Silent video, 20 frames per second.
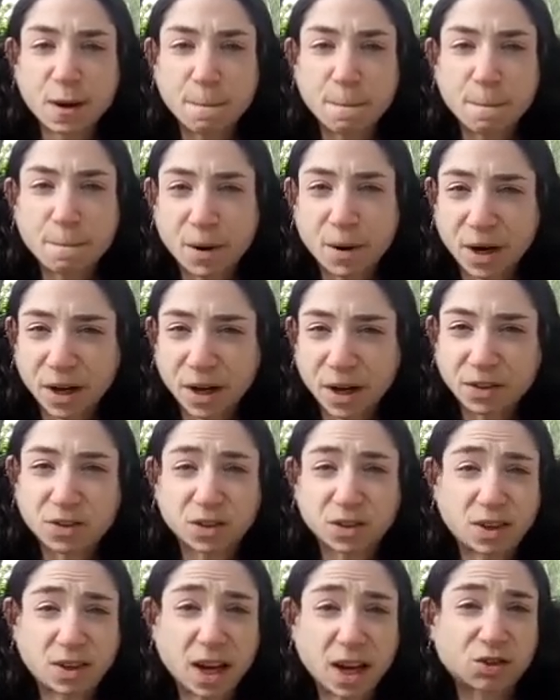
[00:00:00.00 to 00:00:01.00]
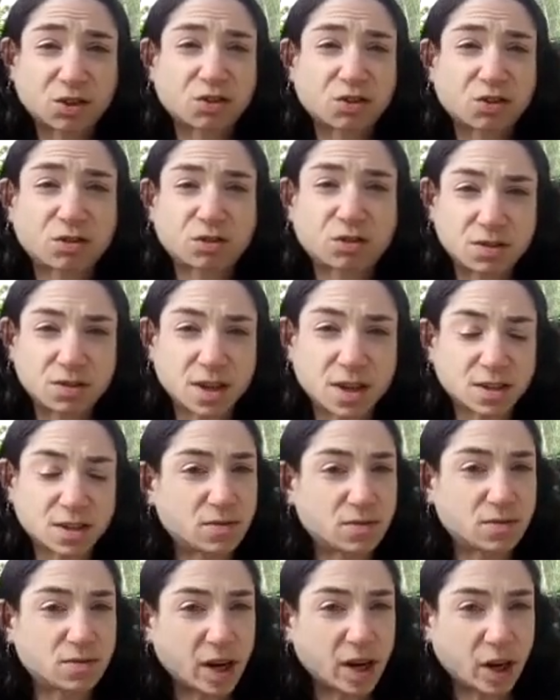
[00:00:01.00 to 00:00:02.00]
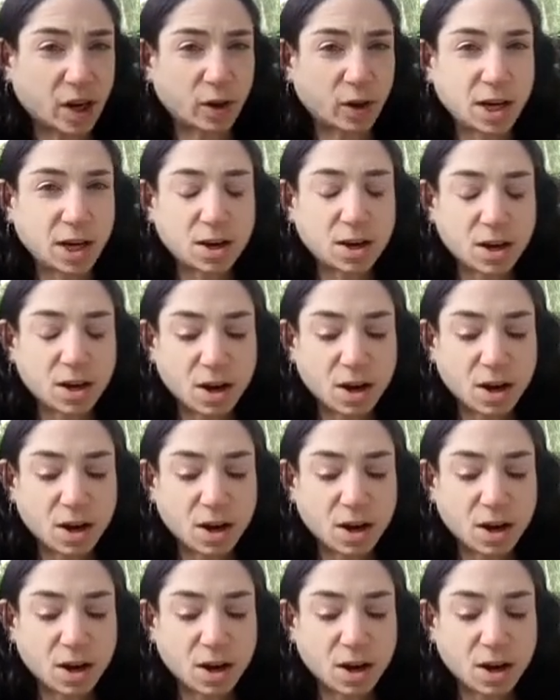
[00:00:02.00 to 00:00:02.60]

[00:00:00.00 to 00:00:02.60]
but the texture does vary.